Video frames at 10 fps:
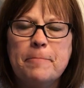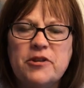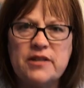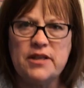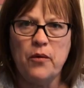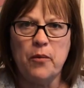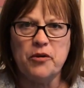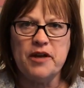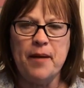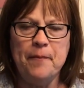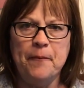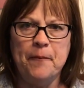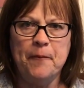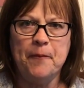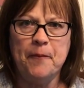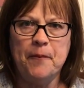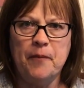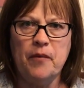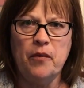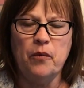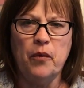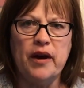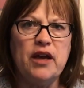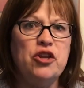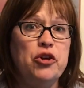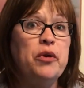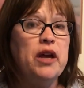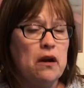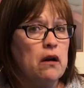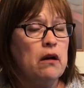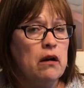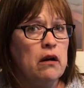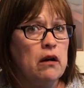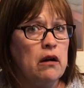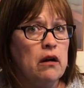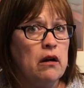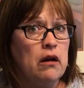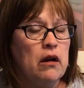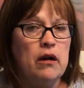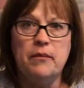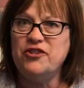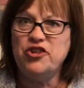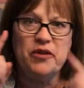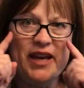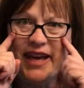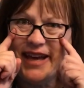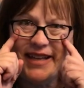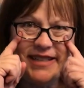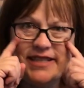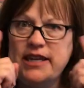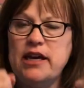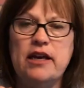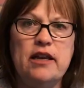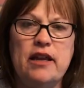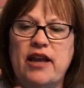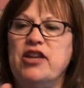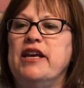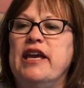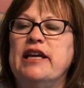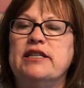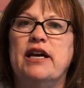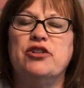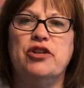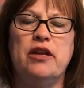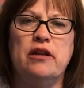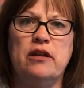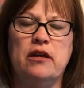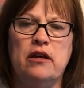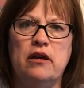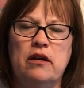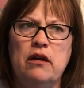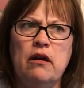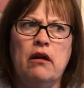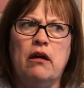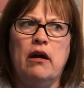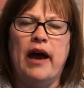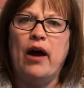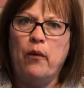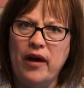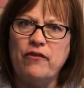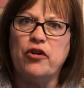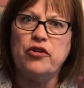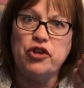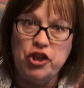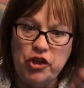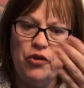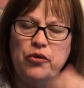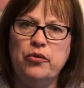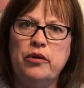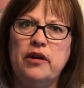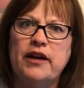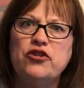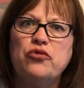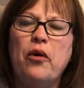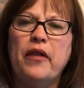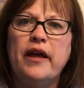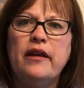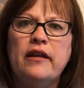Should I say it one more time? What can you hear? But you can't see it and you can't touch it. However, you control it.